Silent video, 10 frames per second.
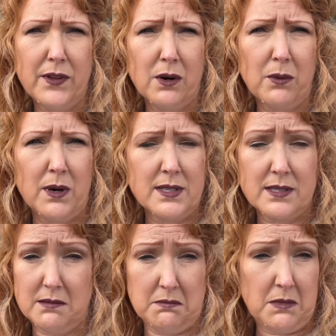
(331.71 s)
There
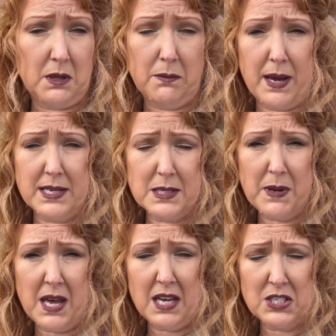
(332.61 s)
was, the
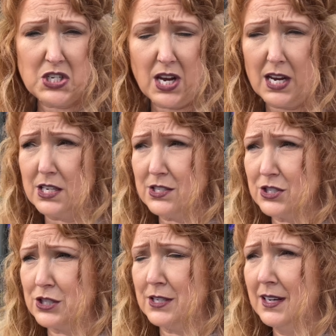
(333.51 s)
basement had
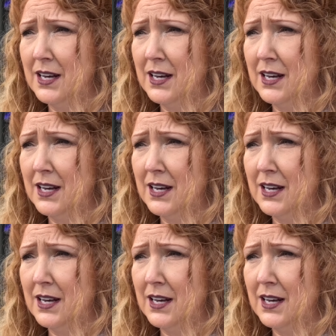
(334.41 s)
changed.